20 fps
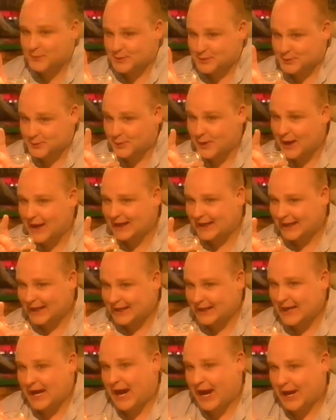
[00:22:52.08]
was really
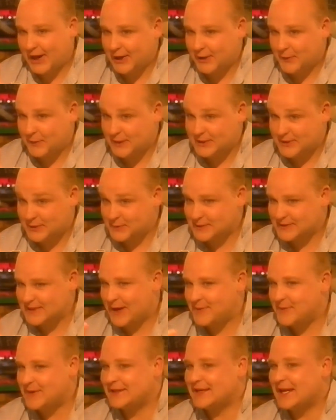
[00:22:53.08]
in a hurry when she was
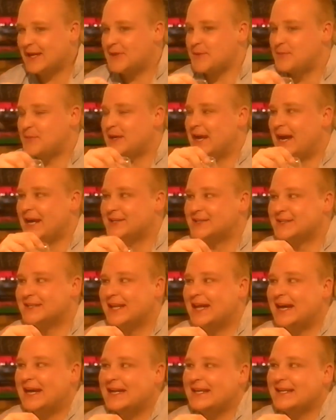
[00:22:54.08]
coming down the production
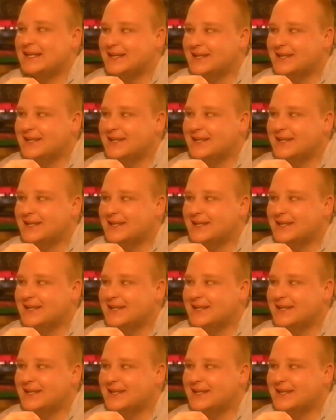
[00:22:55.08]
line,